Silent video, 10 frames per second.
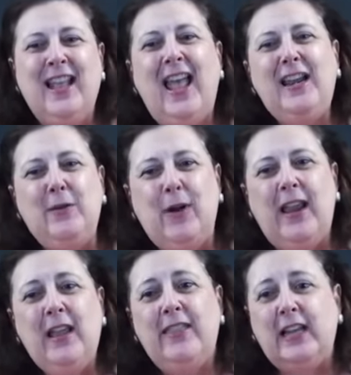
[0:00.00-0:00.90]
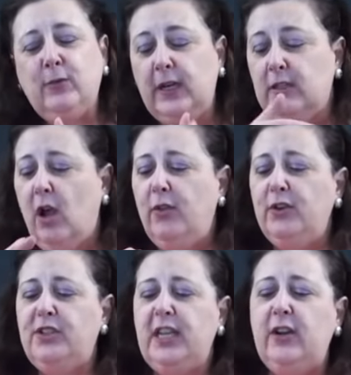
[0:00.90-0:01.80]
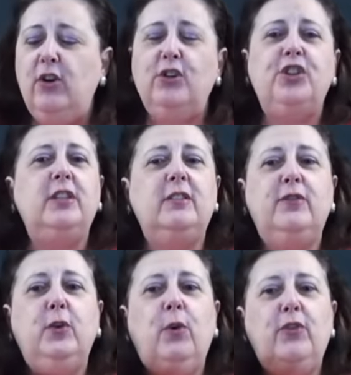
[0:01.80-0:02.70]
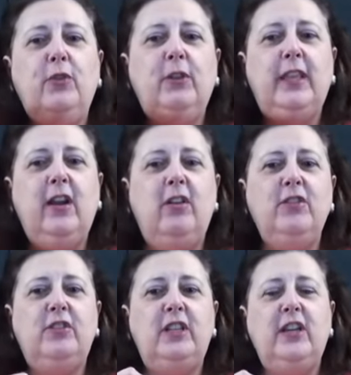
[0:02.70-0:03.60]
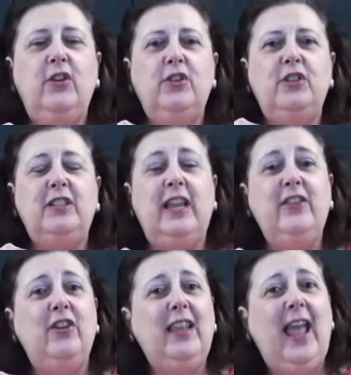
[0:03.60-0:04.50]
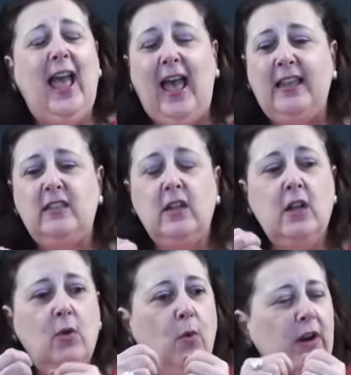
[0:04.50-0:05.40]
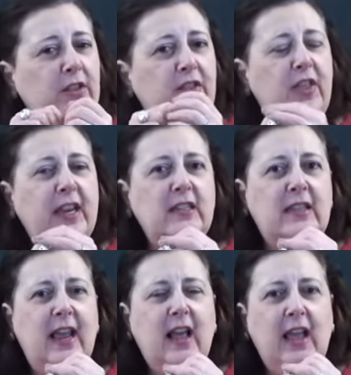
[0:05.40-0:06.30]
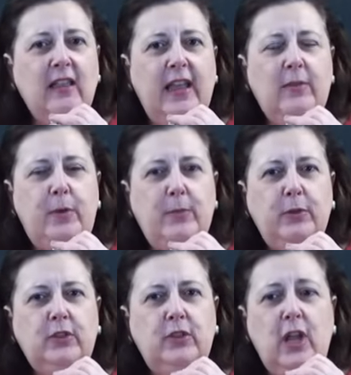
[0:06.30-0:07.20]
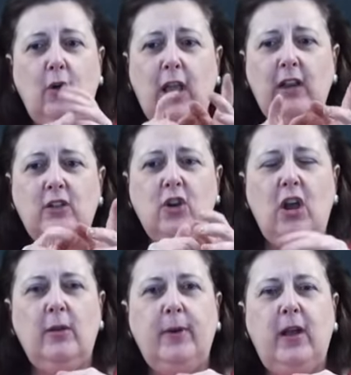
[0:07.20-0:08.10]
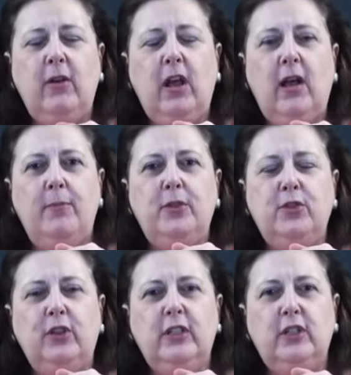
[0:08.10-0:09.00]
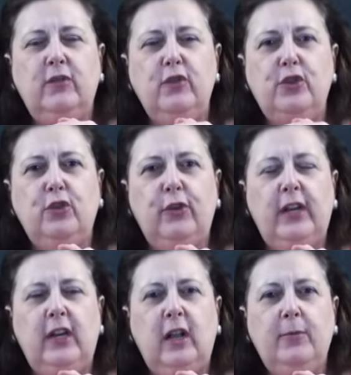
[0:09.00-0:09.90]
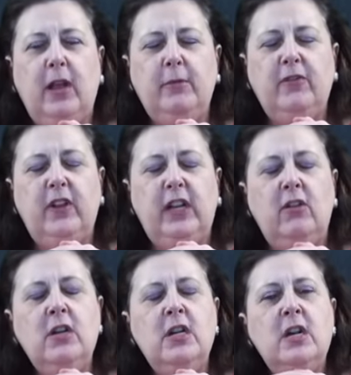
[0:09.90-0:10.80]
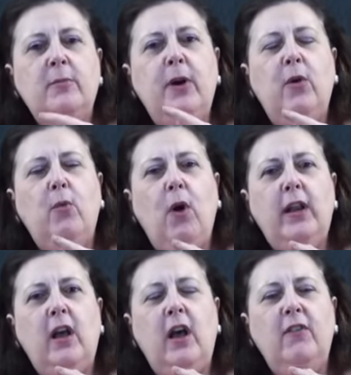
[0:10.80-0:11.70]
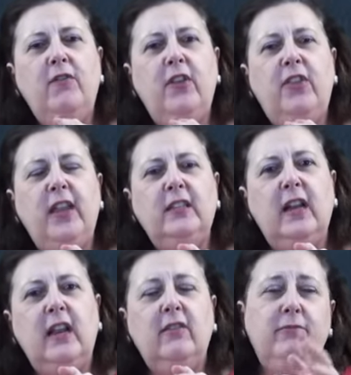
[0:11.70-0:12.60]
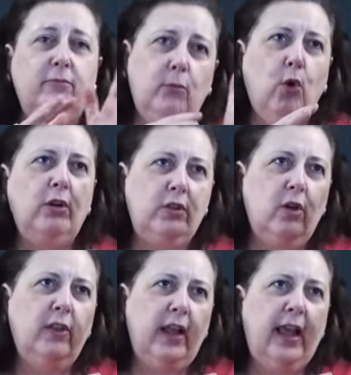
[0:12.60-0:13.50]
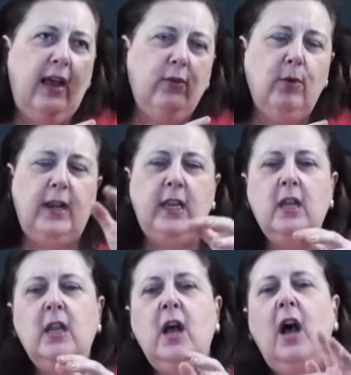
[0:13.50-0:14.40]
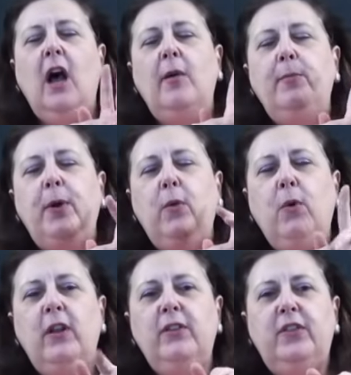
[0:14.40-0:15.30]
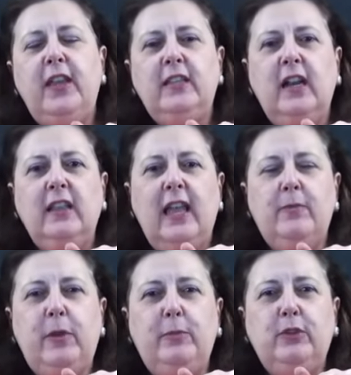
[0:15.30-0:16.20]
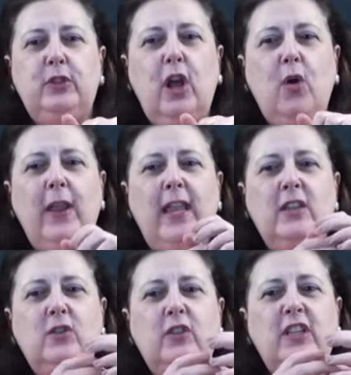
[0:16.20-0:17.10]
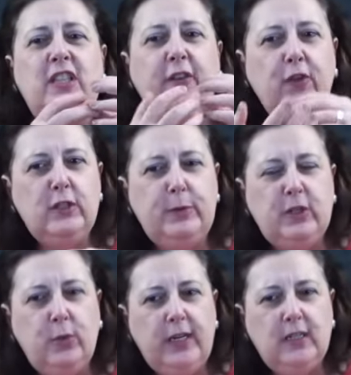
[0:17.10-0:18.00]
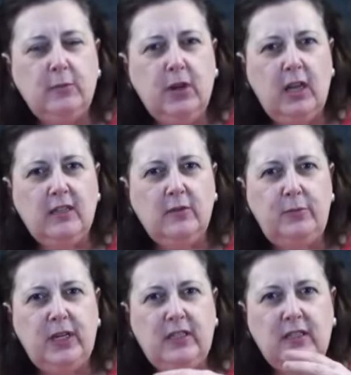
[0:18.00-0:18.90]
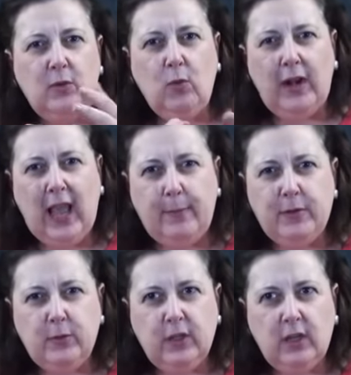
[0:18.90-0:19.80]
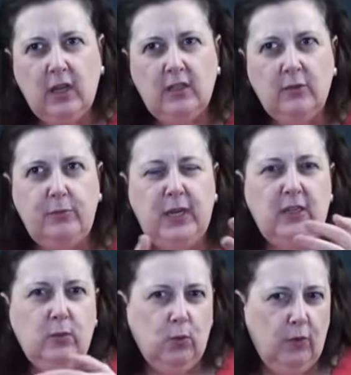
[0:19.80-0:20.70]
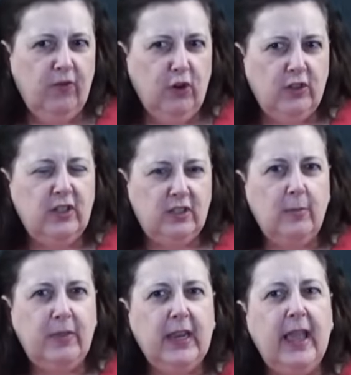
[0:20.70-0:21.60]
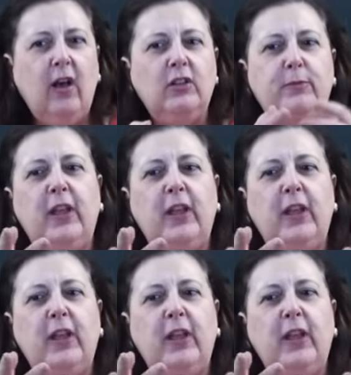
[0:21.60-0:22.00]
Anyway, that's what it is. Oh, they're sea urchins. If you're wondering what they are, they're sea urchins and they're cast. One of the things that I like people to know, and I'm going to talk about um, sterling silver jewelry in an upcoming video, but one of the things that I more so than I have already. Uh, but one of the things that I like people to know is the difference between some custom pieces and what happens with a custom piece w- versus something else.